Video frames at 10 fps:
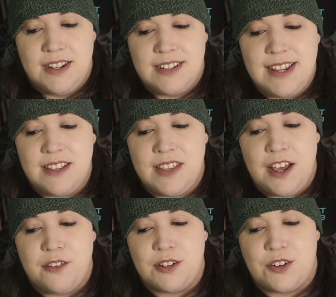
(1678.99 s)
Seeing the
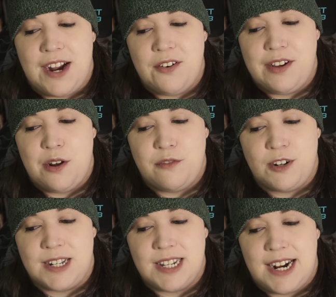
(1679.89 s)
others crowding over
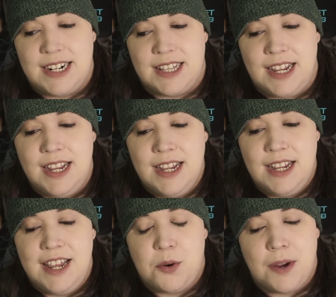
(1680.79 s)
excitedly,
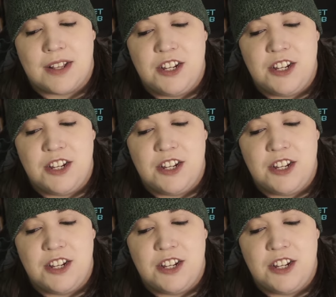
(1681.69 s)
he quickly